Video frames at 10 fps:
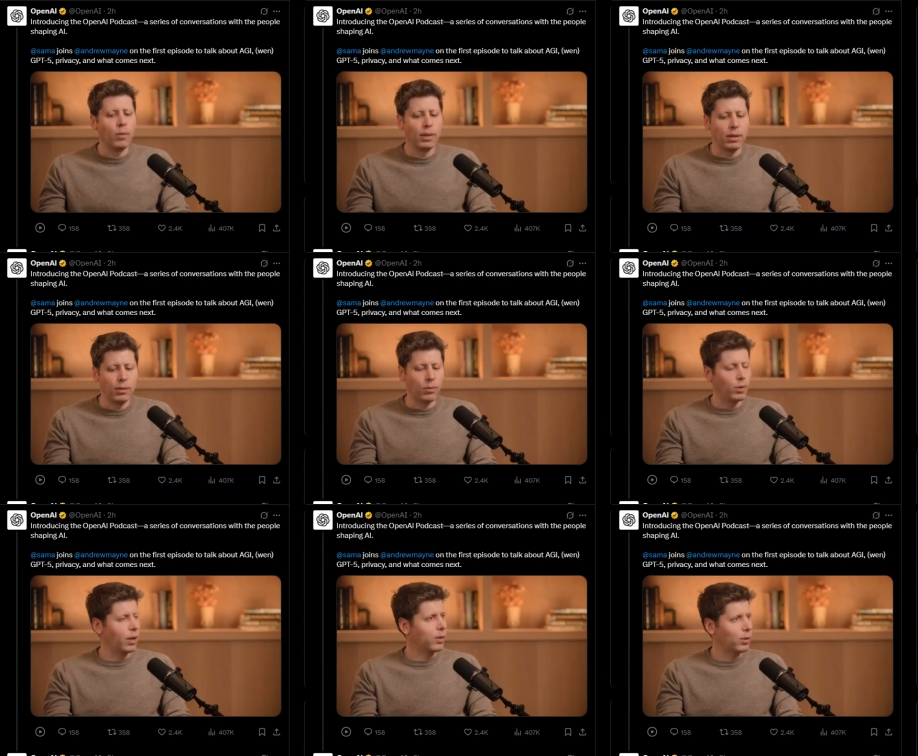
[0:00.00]
with
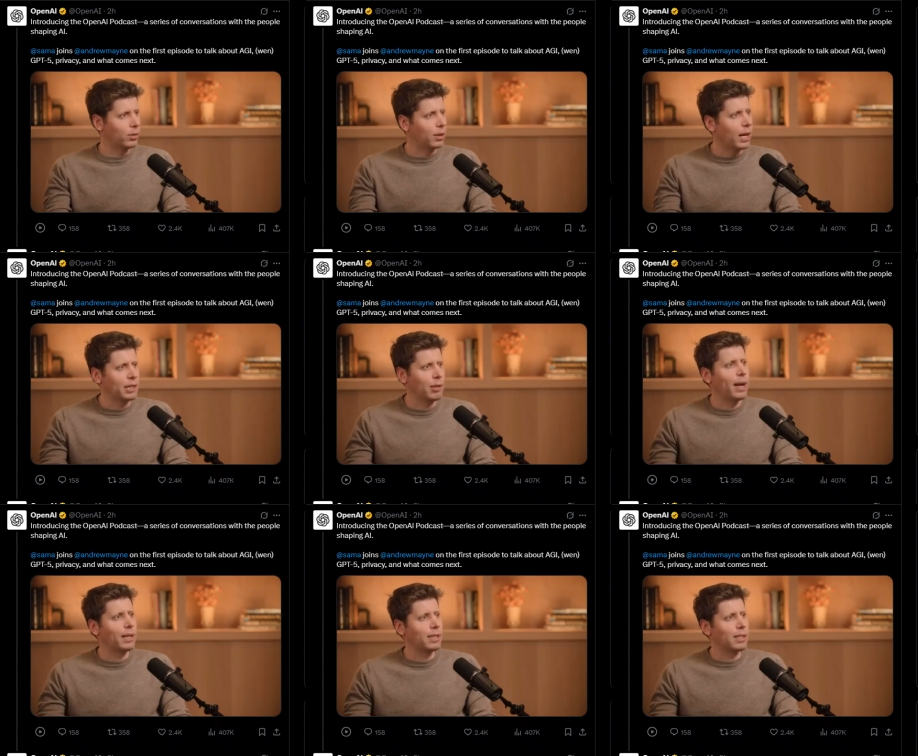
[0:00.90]
one of those old glossy
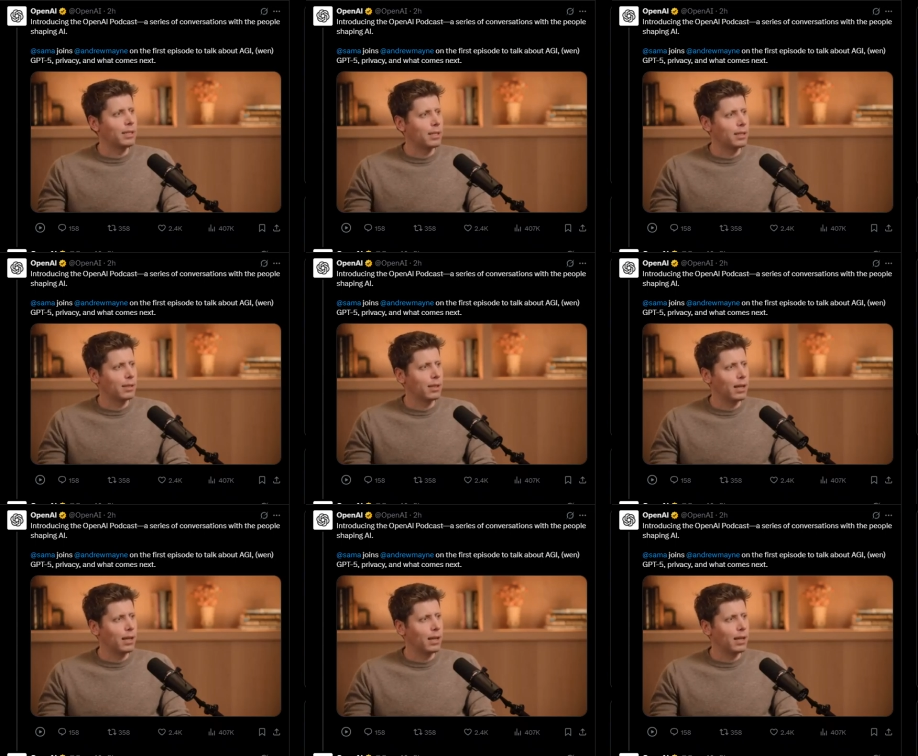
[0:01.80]
magazines